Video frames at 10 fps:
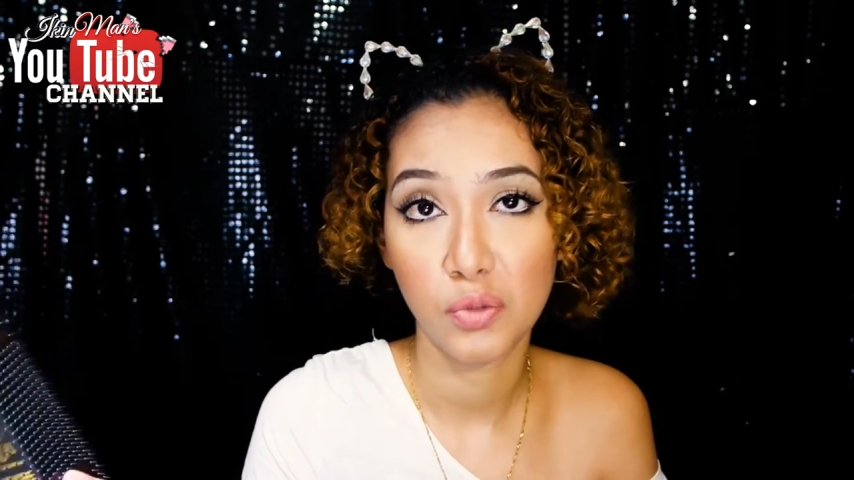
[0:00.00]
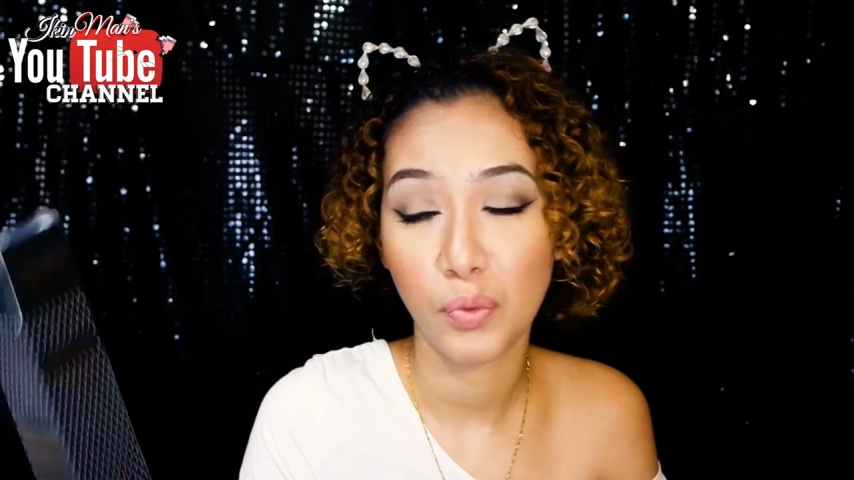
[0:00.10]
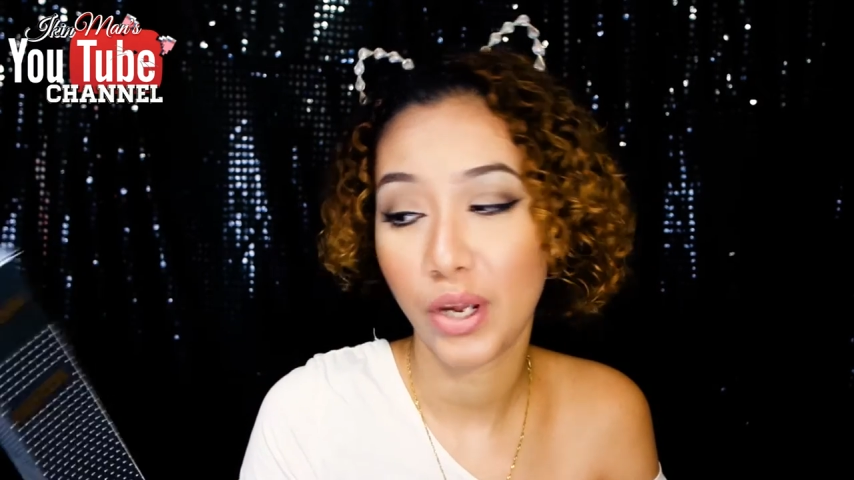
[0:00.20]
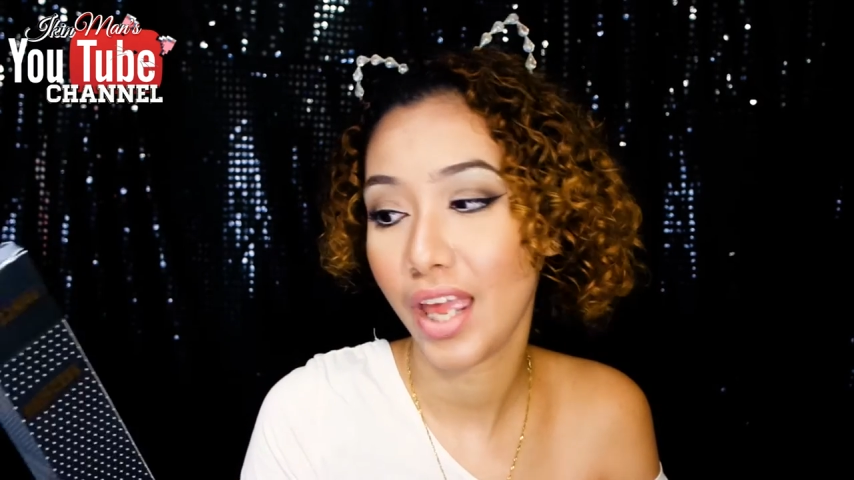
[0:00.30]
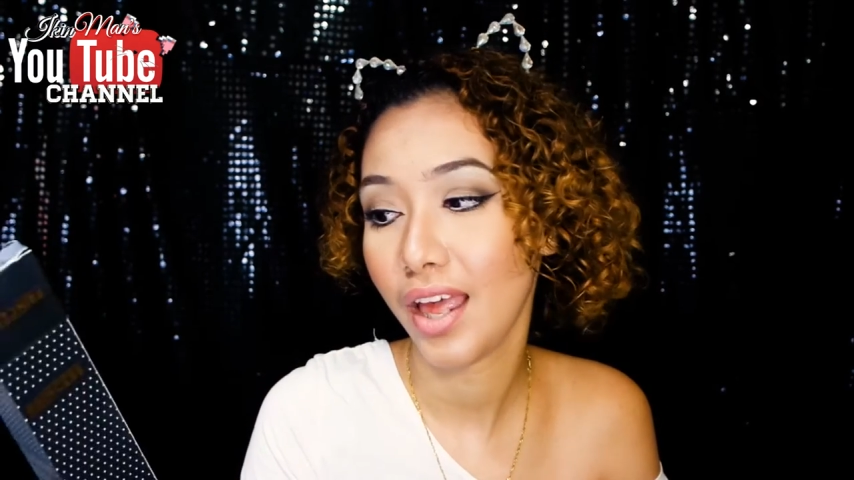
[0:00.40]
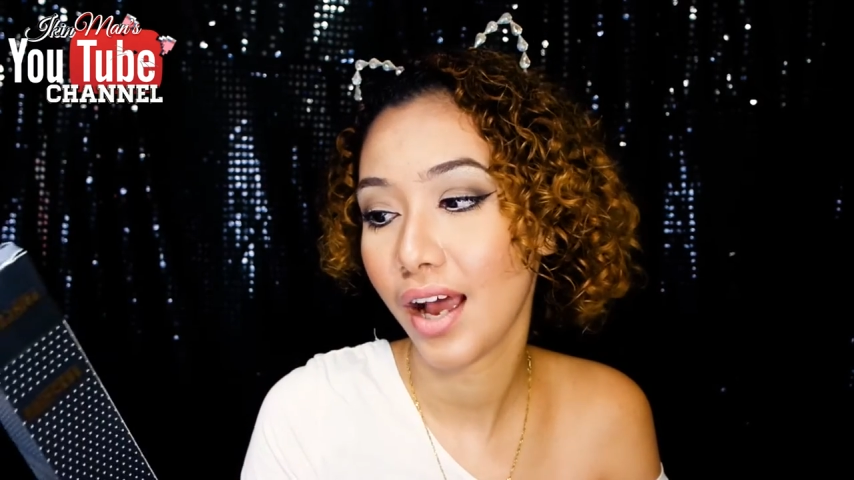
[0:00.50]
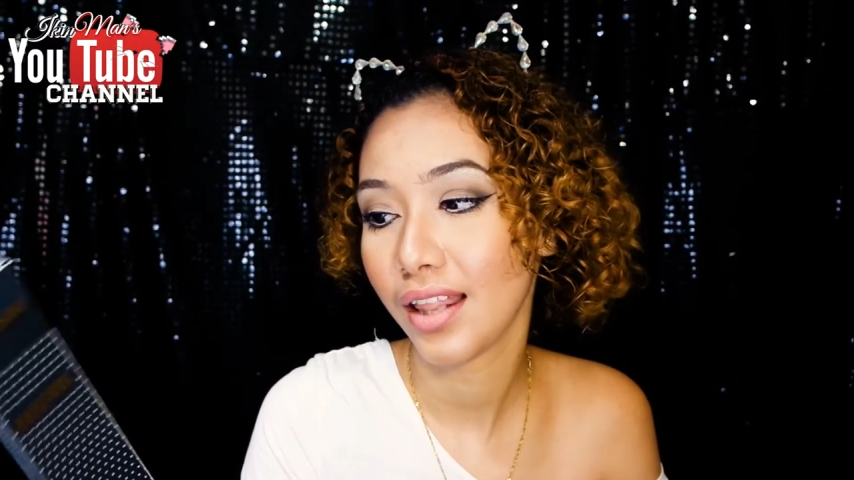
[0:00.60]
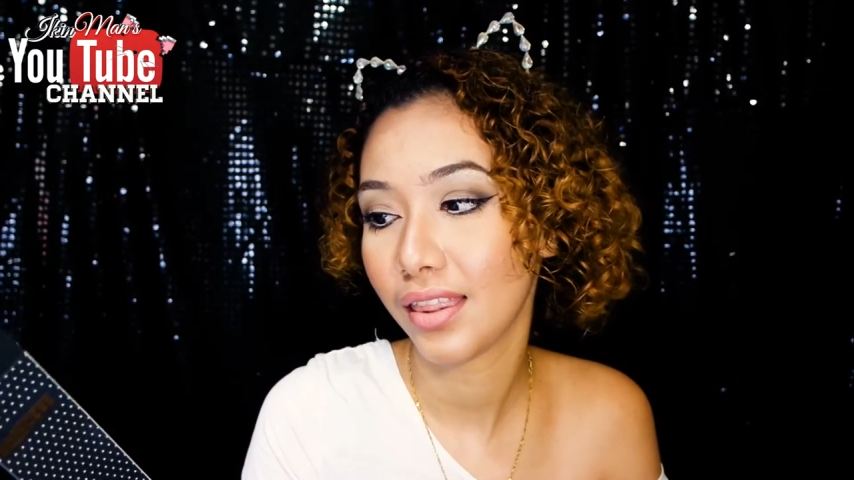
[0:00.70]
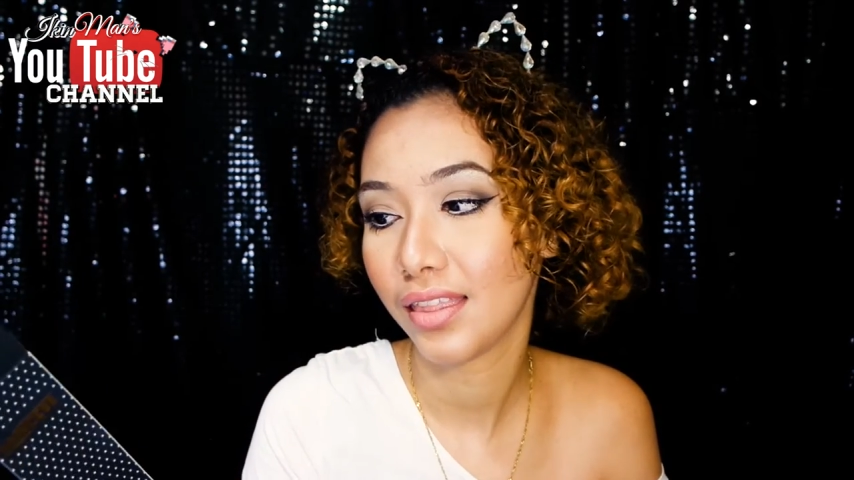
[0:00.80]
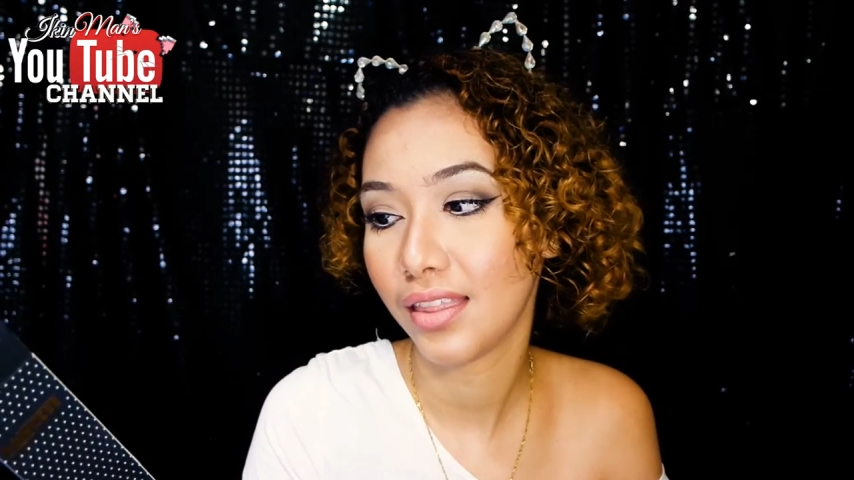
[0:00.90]
spray
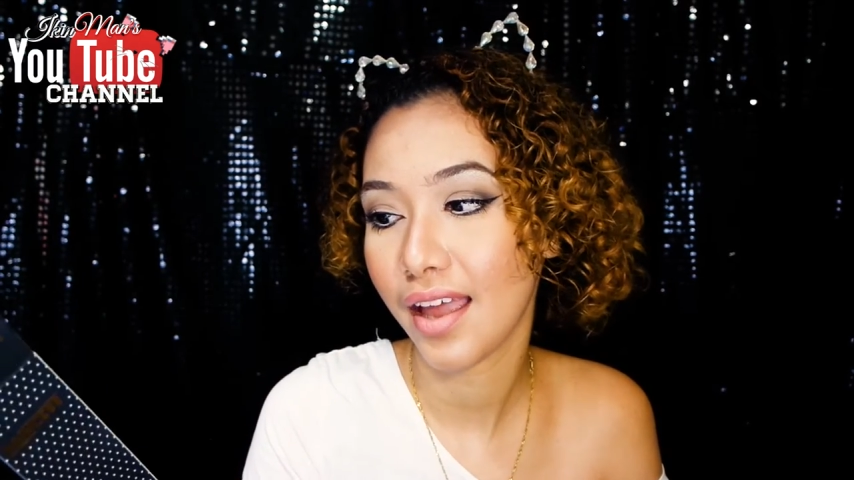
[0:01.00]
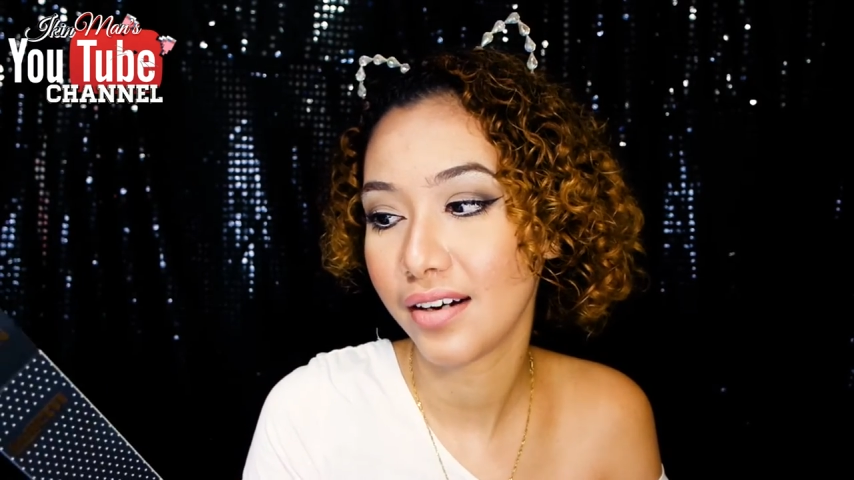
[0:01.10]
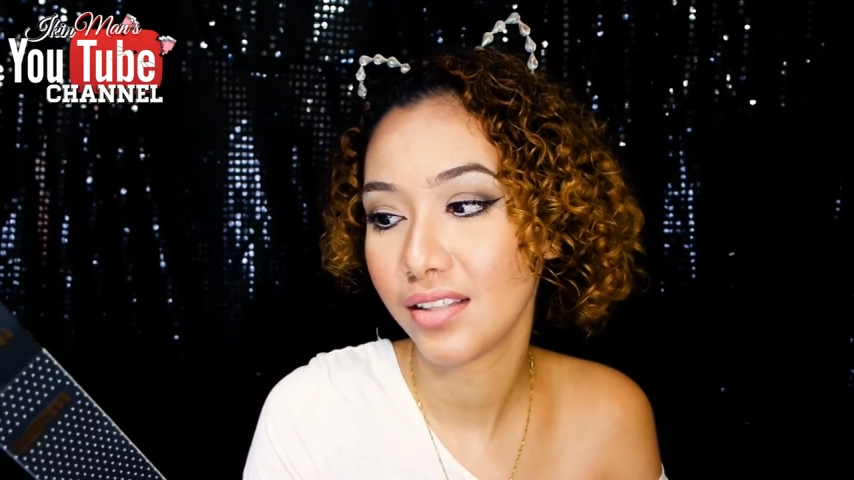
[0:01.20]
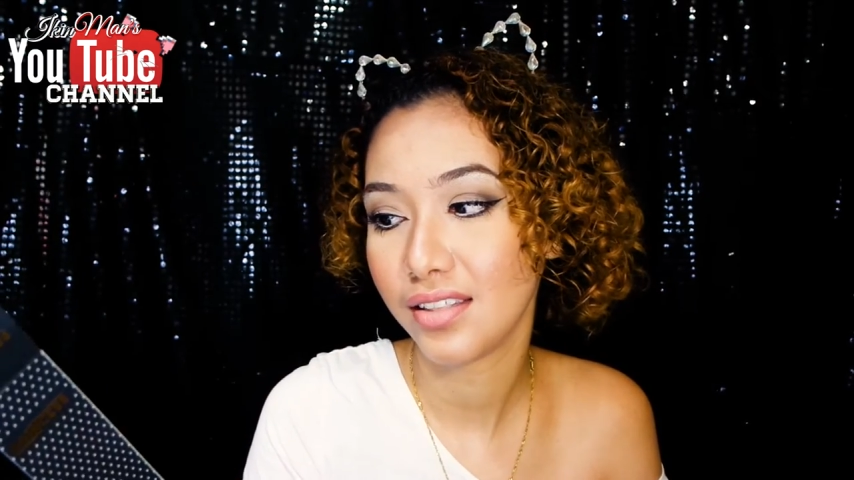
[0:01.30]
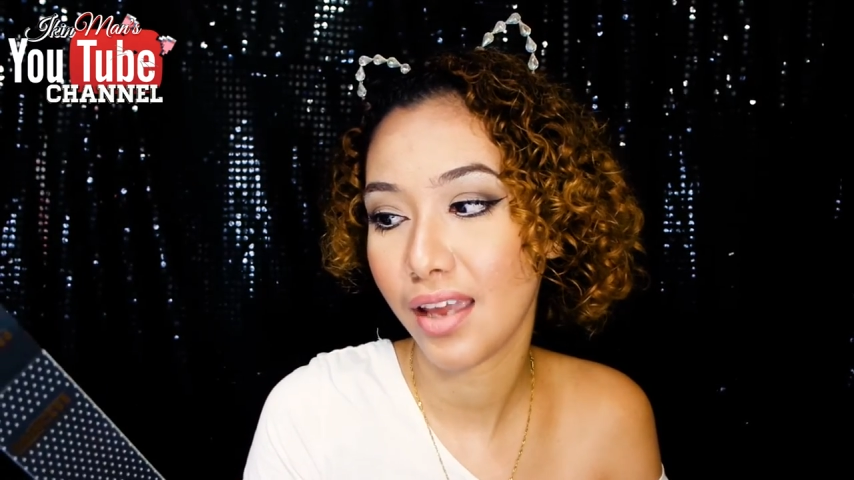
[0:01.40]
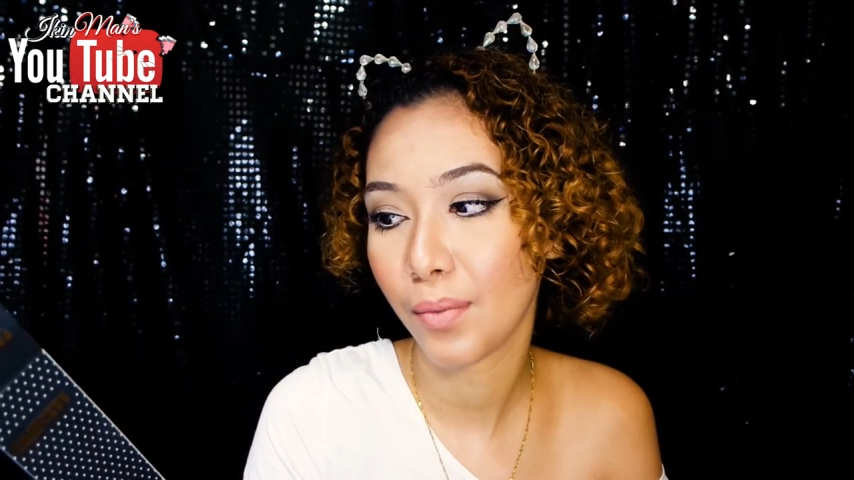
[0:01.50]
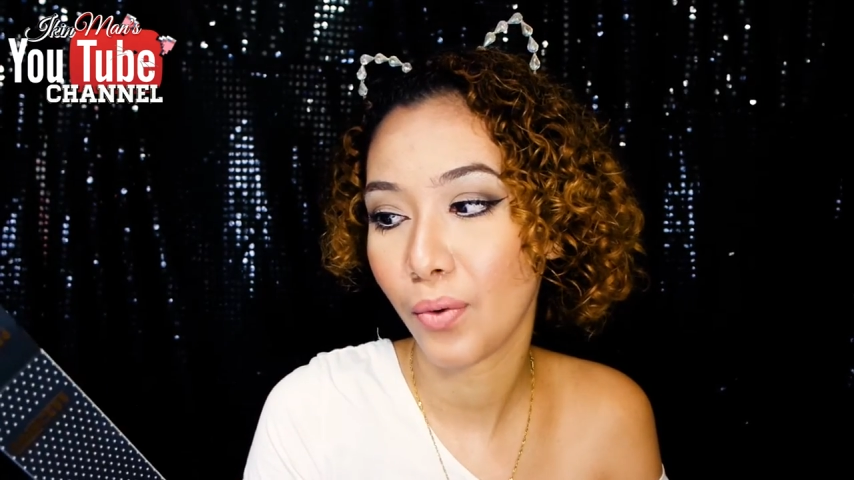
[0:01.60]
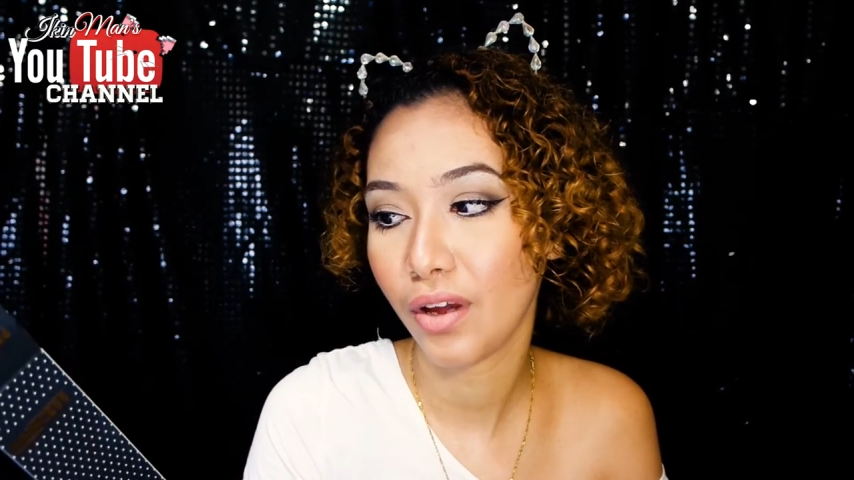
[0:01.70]
10 cm